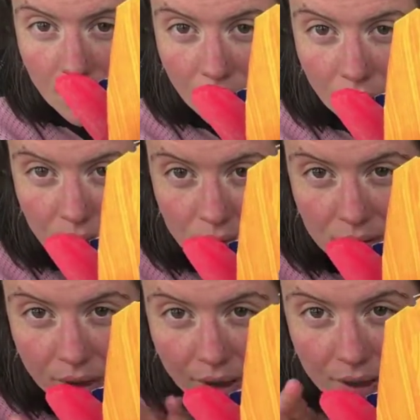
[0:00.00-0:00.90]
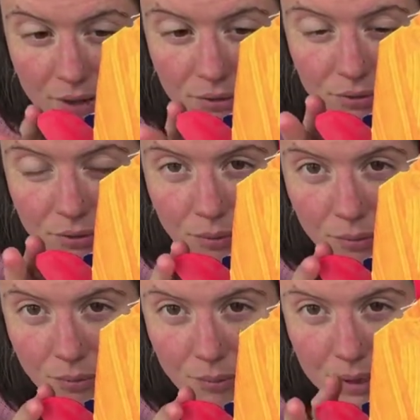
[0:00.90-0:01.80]
And I've
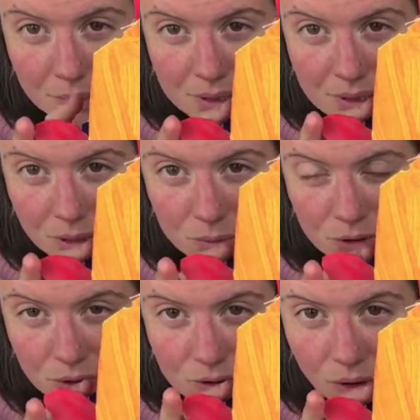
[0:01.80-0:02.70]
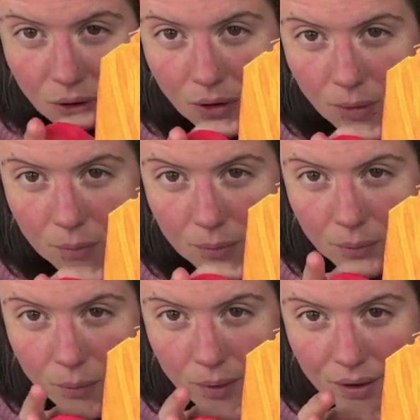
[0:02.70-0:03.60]
made my sculpture on top
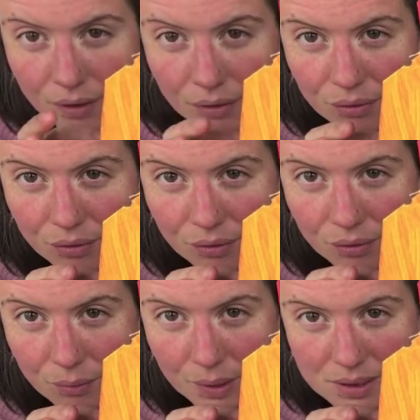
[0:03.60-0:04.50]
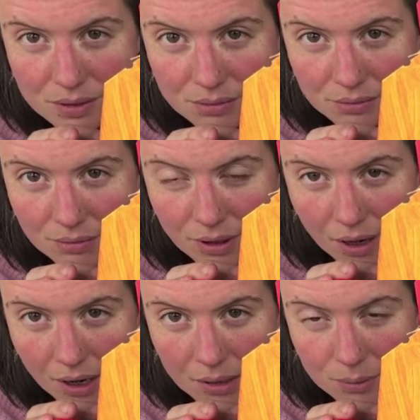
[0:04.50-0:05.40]
with bits of
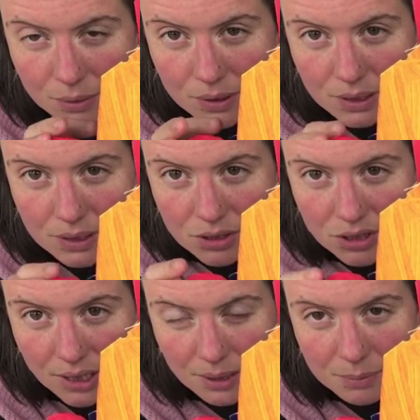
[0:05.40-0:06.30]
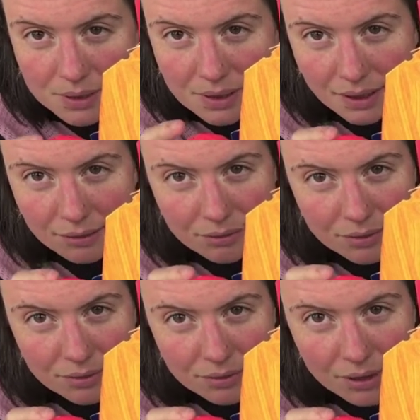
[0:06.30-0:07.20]
cardboard shapes that I've
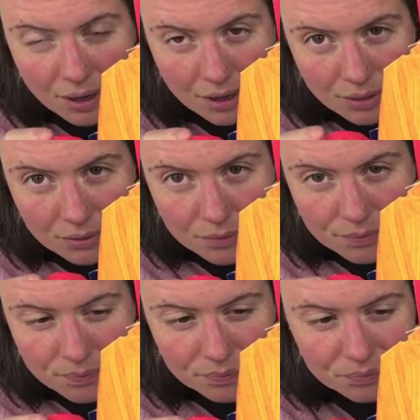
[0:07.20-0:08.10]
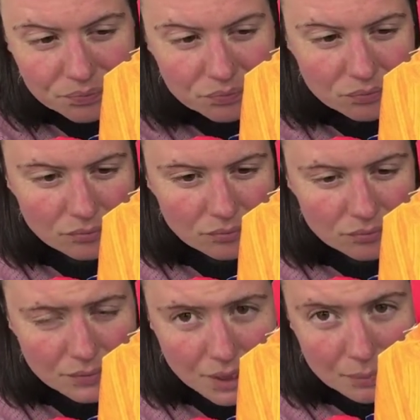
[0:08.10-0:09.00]
cut out
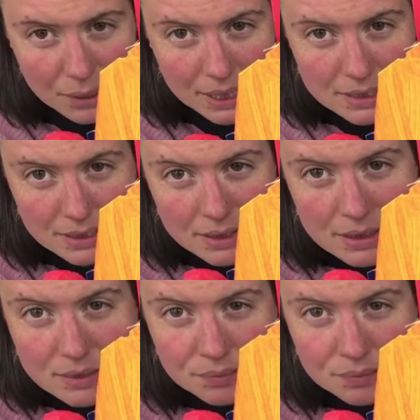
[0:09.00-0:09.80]
and painted,